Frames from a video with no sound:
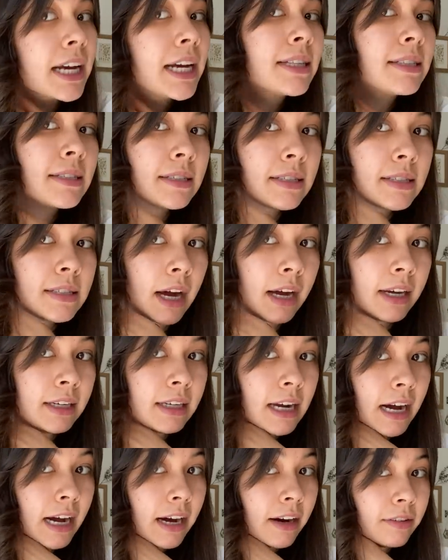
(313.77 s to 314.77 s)
It's done
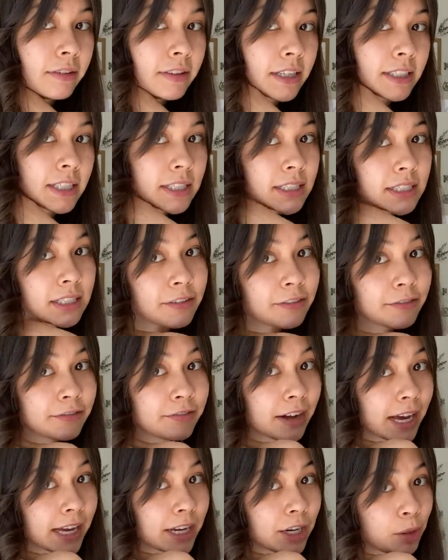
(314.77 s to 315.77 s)
now. This is the
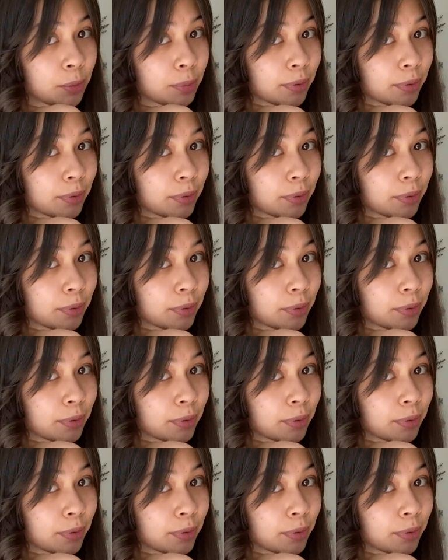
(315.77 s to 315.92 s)
final